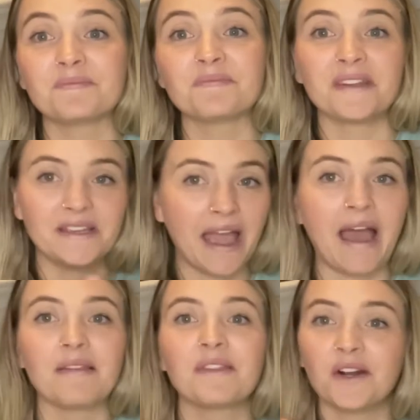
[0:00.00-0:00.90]
yeah,
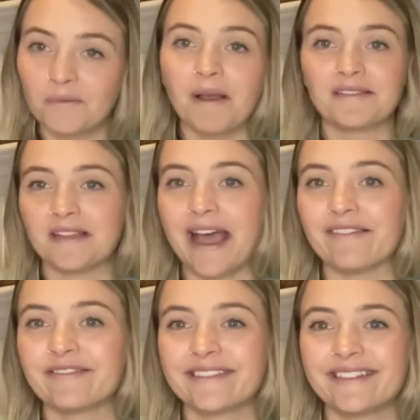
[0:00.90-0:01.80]
they're a must-have.
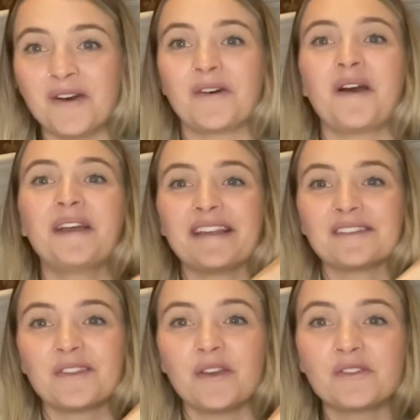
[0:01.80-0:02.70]
Okay,
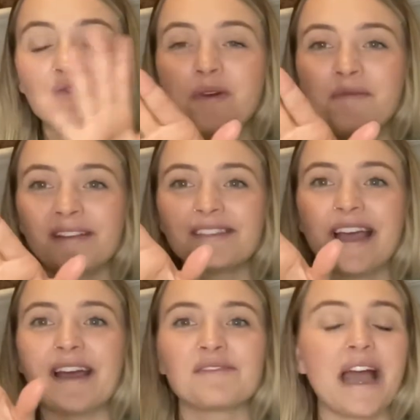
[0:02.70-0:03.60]
so those are my
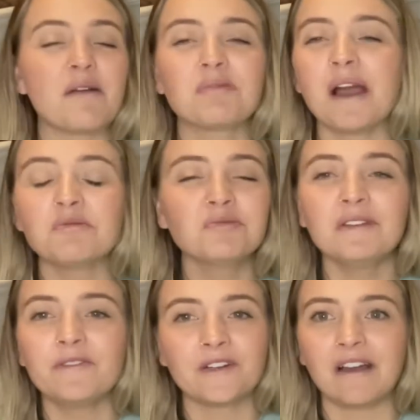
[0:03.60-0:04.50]
must-haves. I
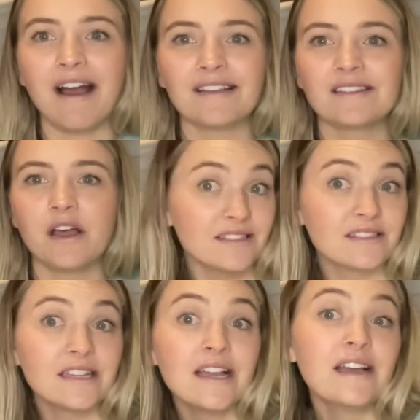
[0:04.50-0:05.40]
probably forgot some.
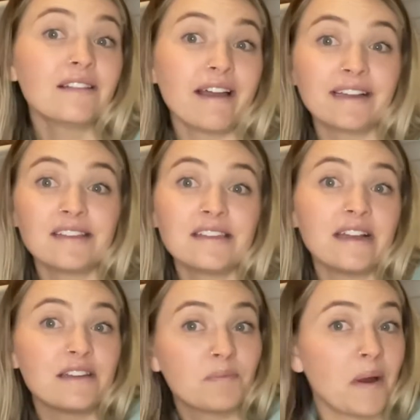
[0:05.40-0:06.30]
Like I
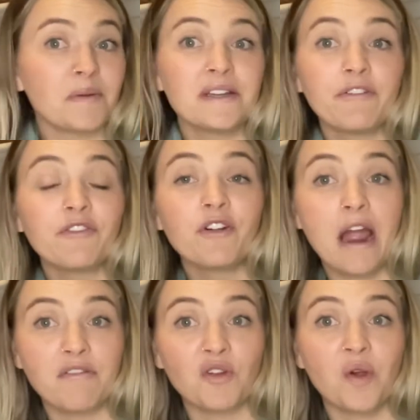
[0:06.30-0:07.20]
said, it's probably different for
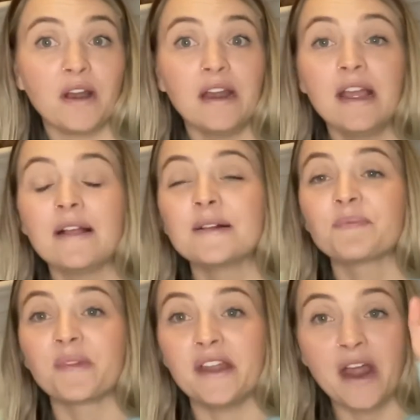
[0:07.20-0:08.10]
everyone.
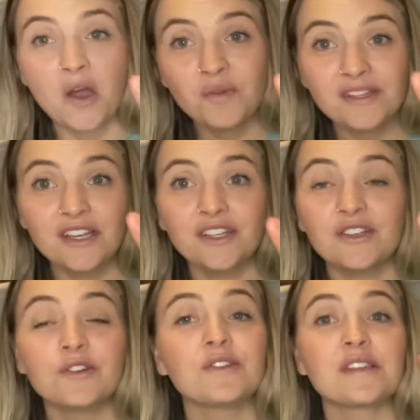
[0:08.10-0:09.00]
And now I'm going to tell
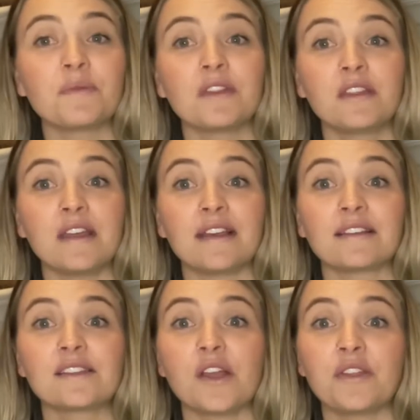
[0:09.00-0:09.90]
you some of the
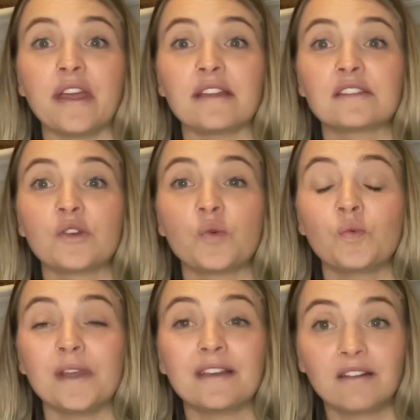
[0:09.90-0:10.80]
things that
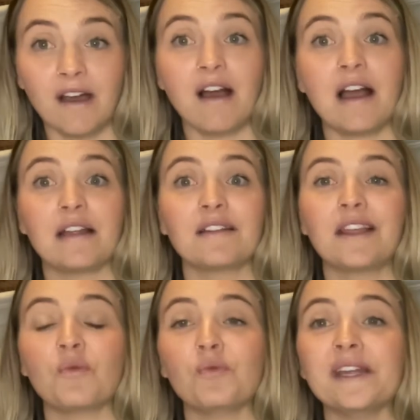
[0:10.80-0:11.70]
we got
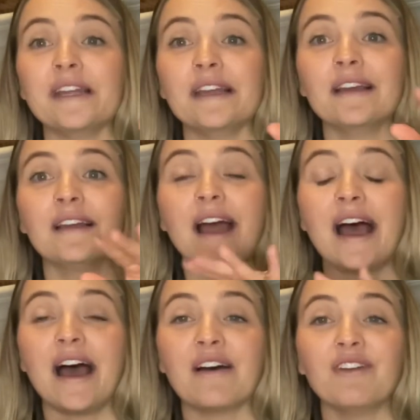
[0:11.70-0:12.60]
that we
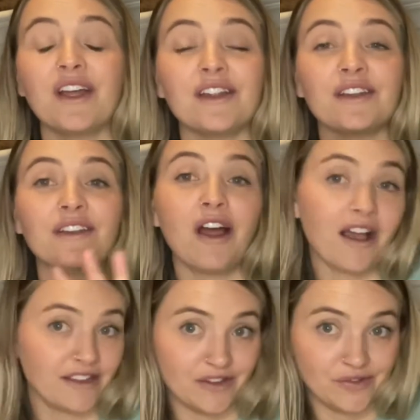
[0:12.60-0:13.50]
have
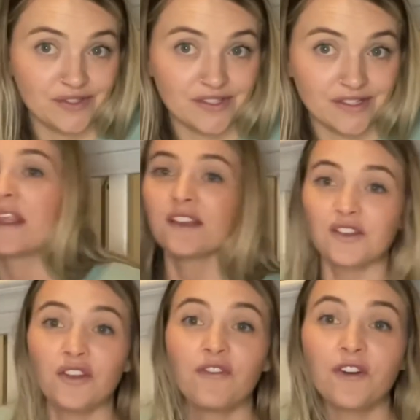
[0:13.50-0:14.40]
not used.
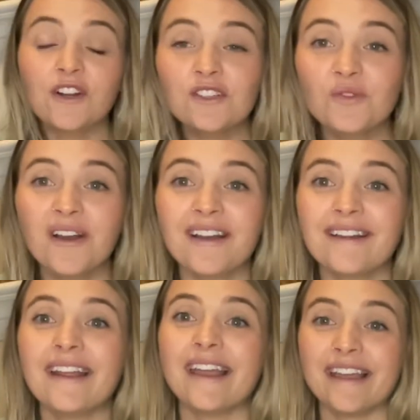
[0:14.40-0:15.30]
So the first
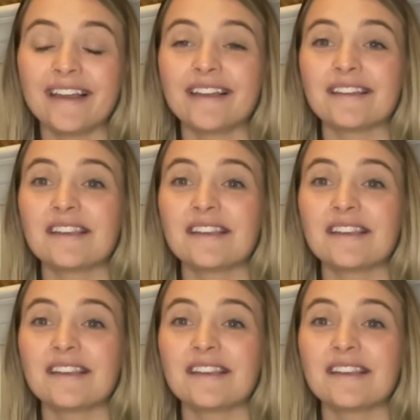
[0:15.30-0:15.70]
one is